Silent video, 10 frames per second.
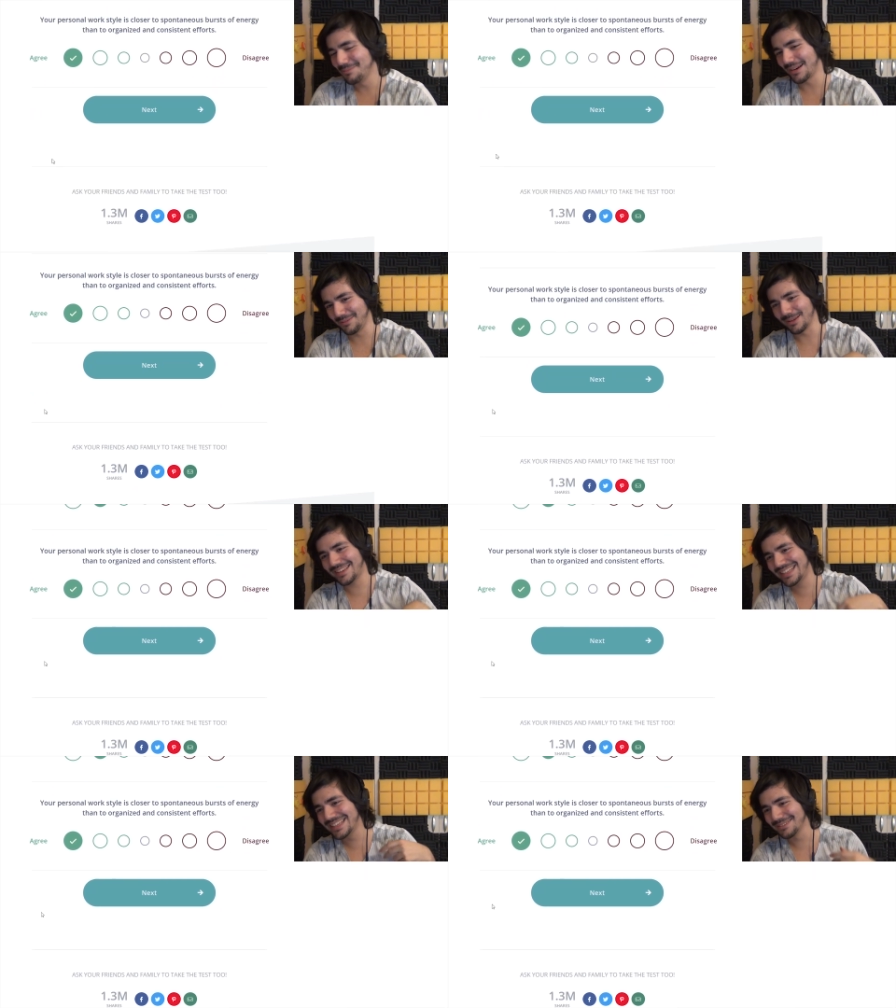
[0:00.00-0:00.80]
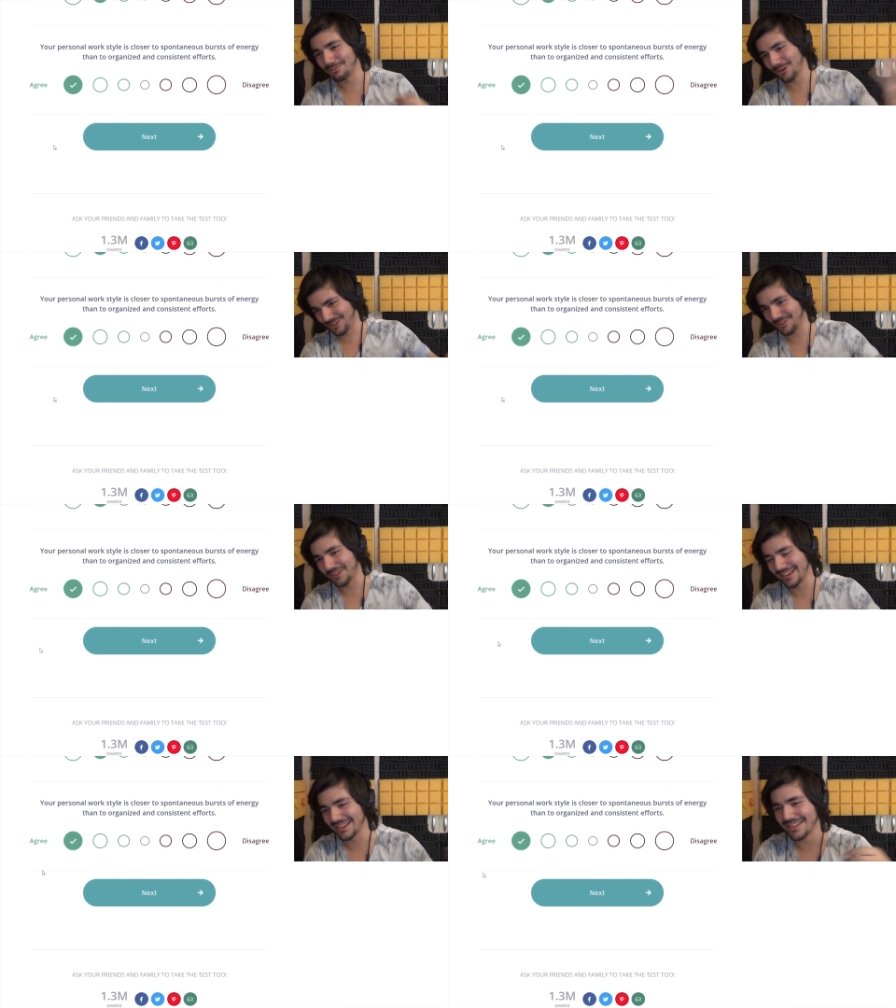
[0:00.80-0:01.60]
pretty much. Bursts of
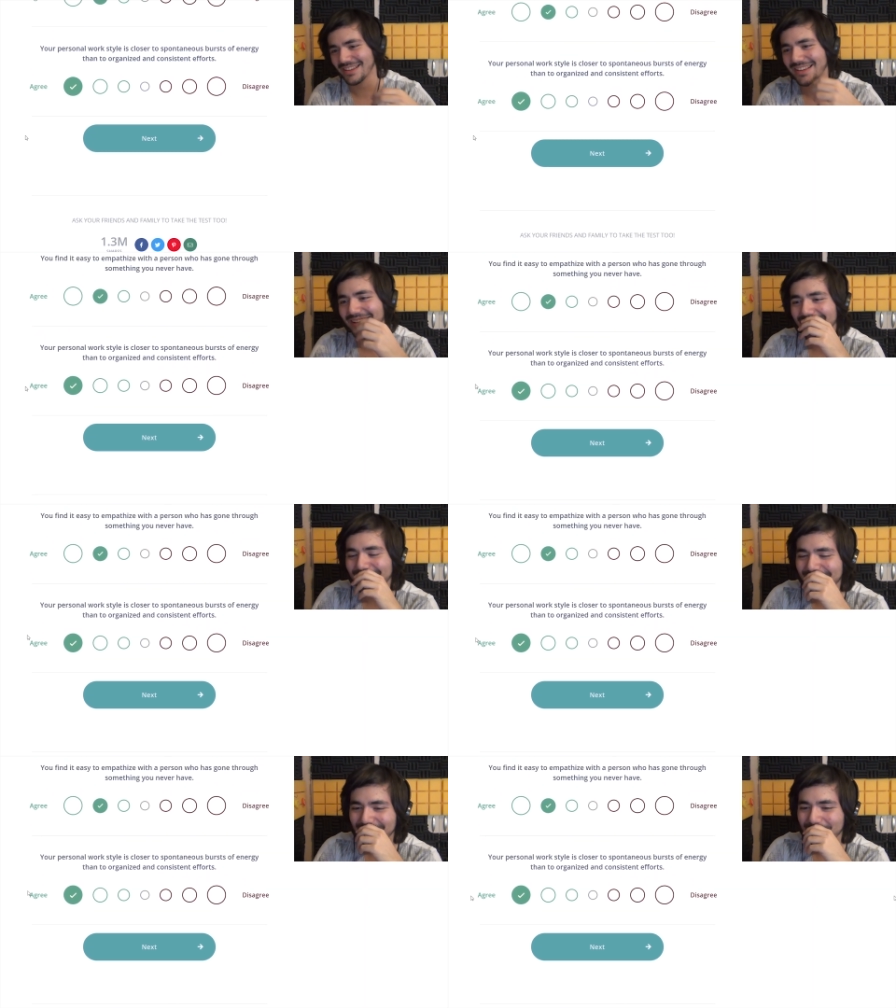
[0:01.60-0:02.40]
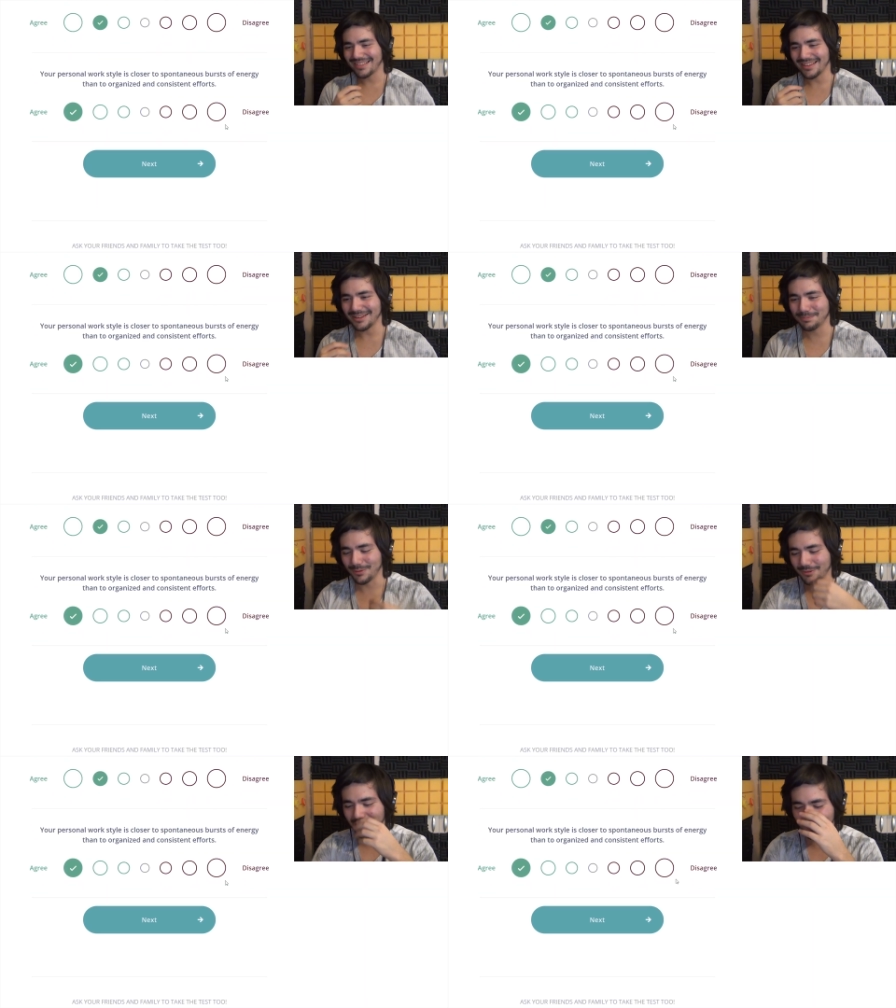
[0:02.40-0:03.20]
energy. I started
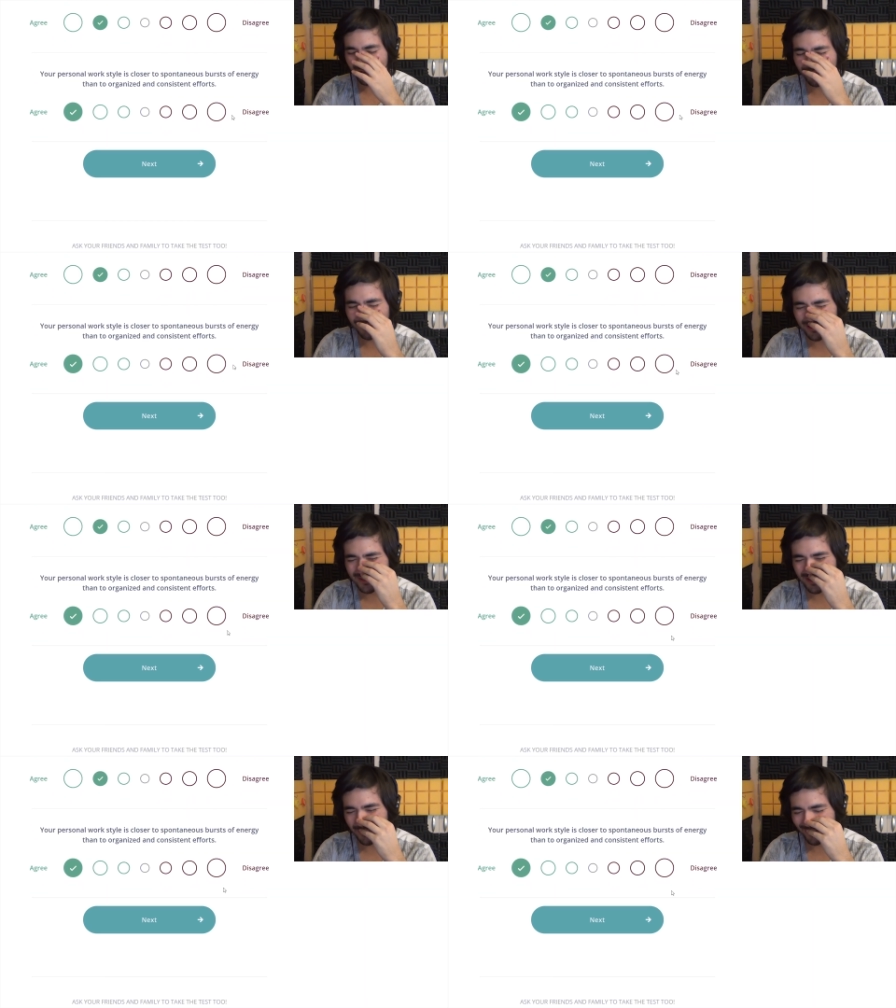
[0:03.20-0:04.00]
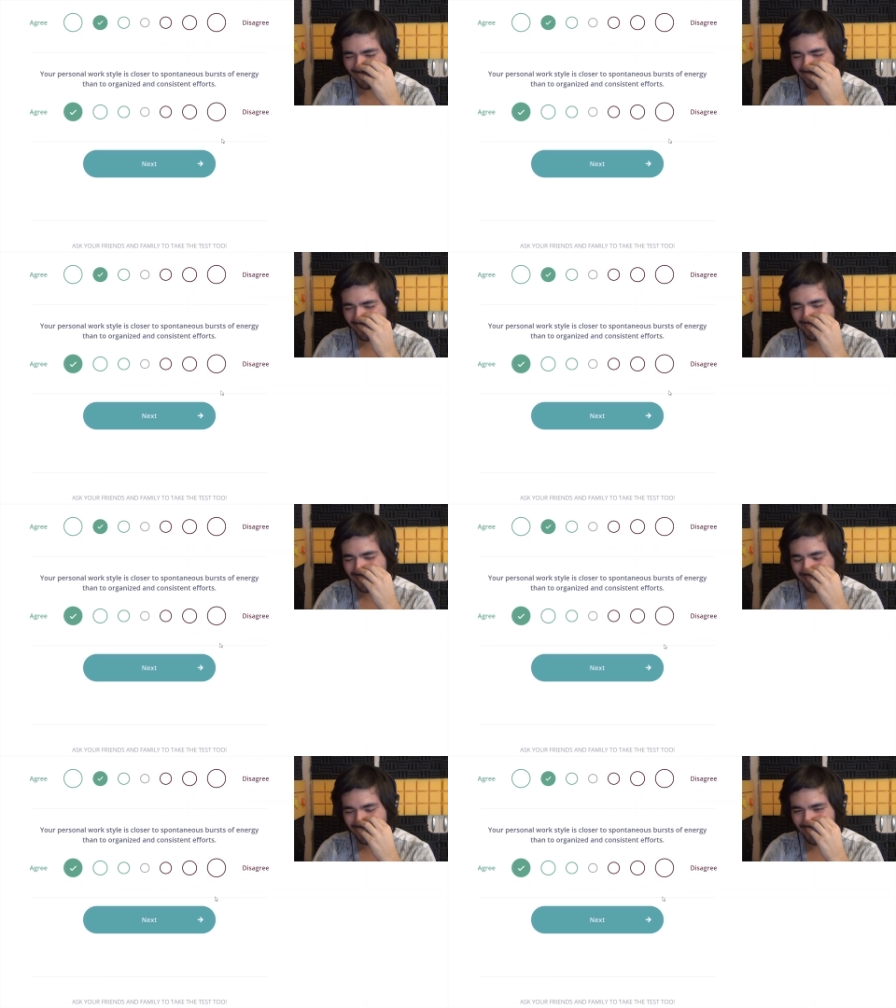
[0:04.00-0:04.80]
programming an assignment like
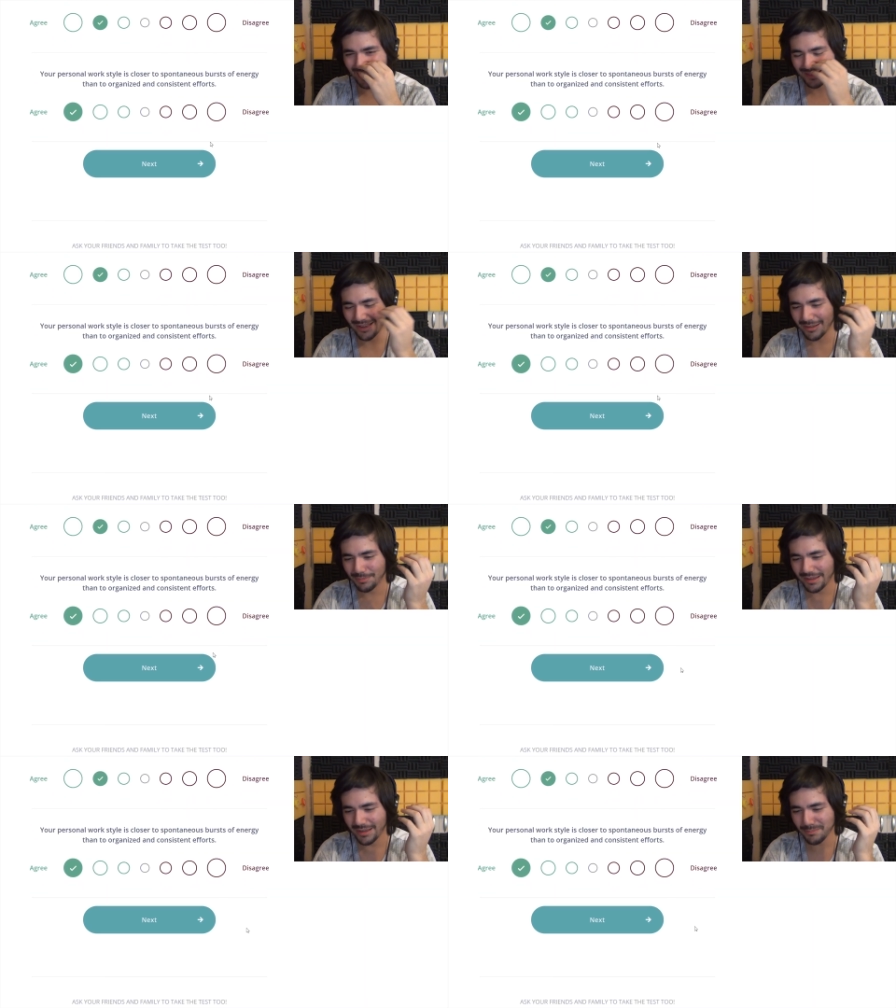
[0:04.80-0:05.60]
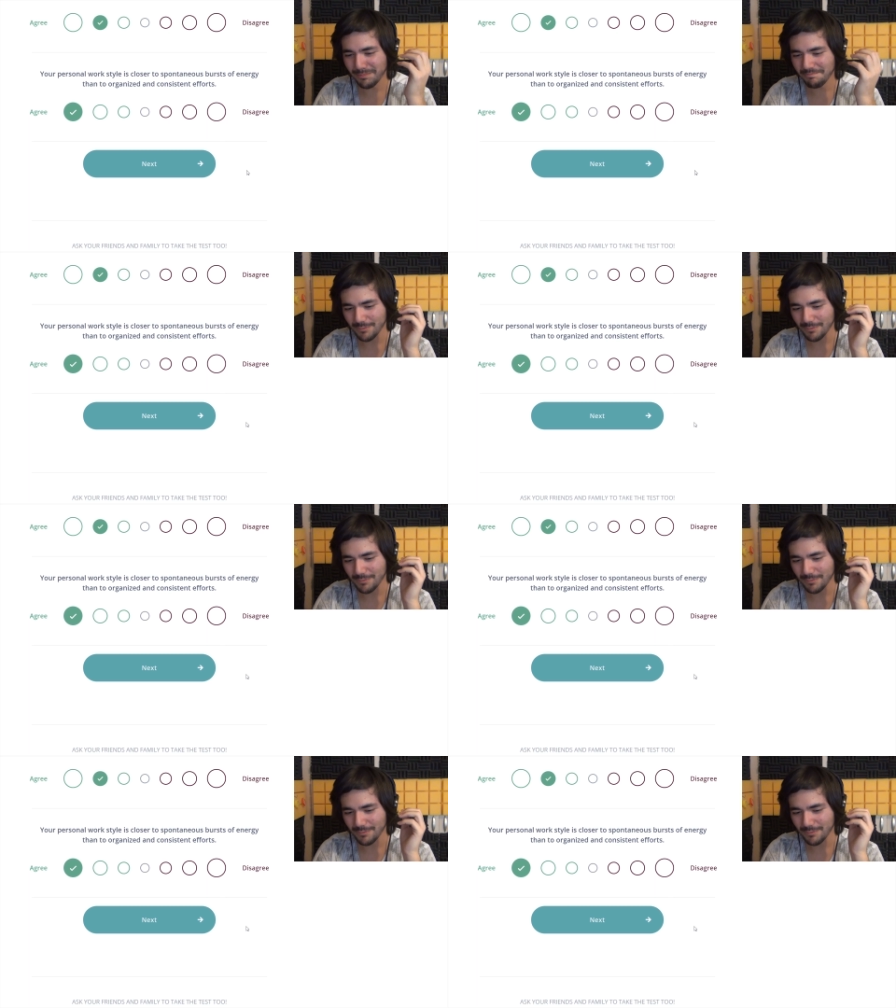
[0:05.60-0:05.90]
at 9 p.m.